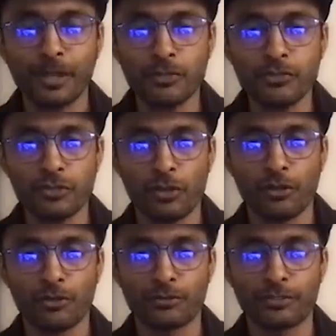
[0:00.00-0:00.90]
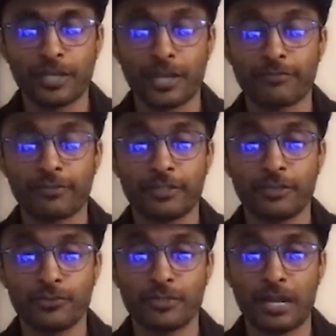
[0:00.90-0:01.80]
so definitely
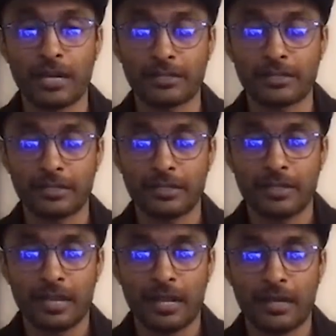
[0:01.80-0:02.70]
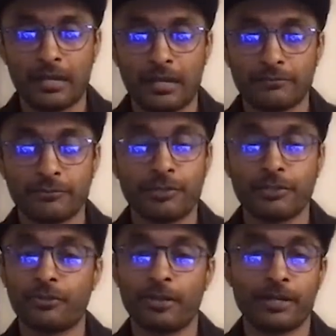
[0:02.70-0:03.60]
use that. Uh, you
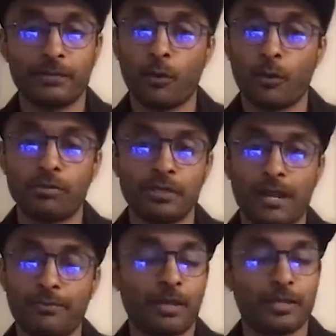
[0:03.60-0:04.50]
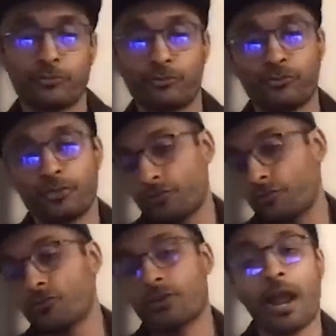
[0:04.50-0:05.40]
can create a mobile app like
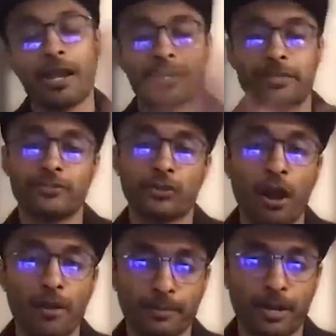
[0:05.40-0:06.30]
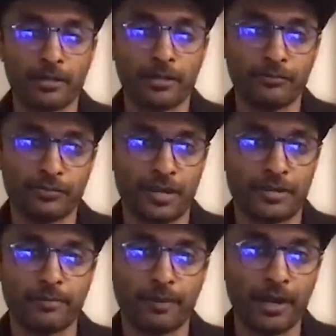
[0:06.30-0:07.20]
just drag and drop kind of a
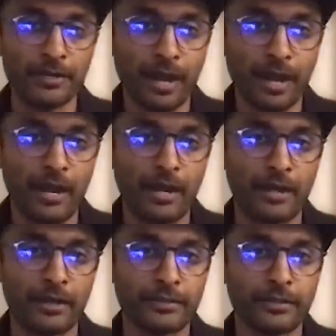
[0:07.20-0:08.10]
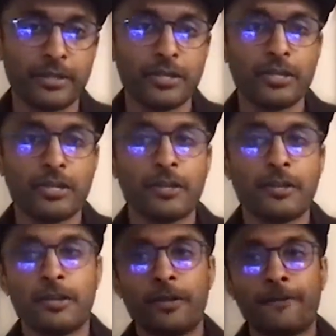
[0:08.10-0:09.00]
setup, right? And
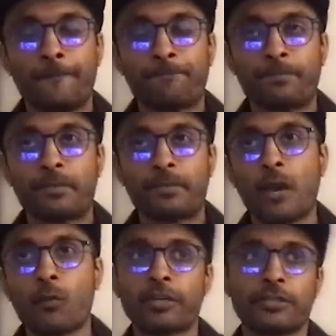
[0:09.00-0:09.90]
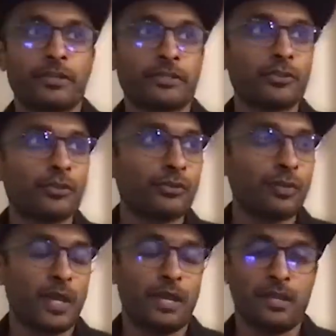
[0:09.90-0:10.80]
now what you can do
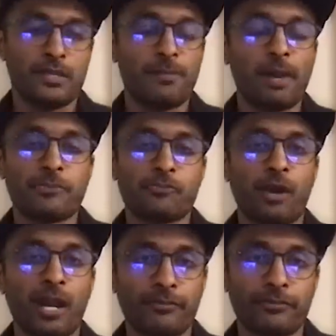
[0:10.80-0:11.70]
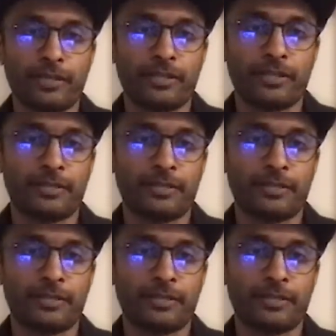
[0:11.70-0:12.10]
is buy traffic